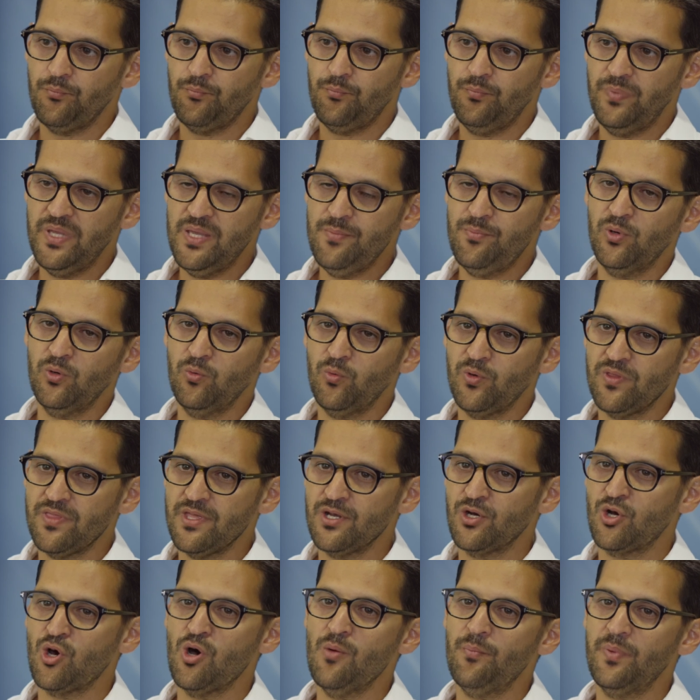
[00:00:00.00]
people
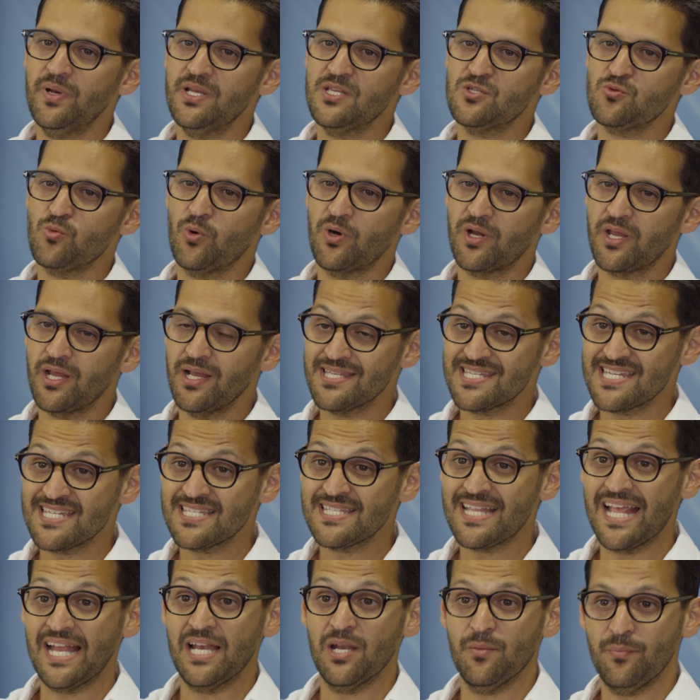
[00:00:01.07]
within companies working on
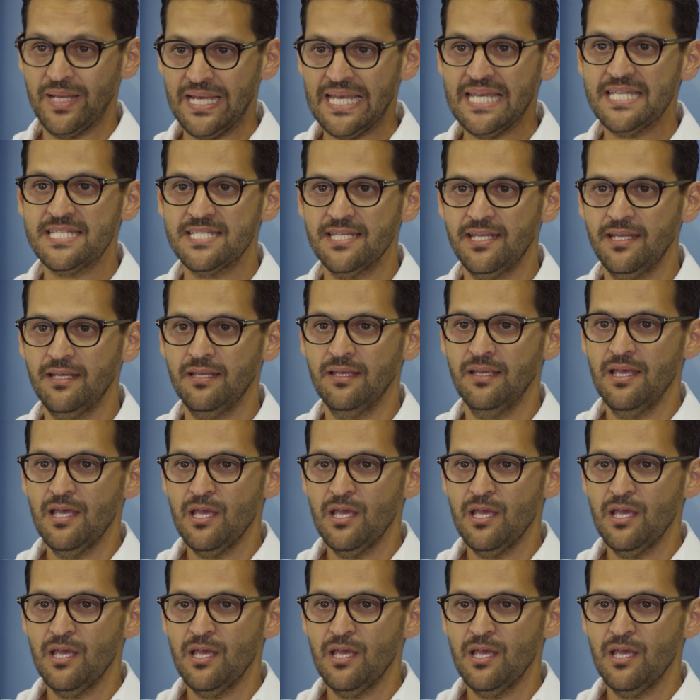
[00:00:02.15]
sustainability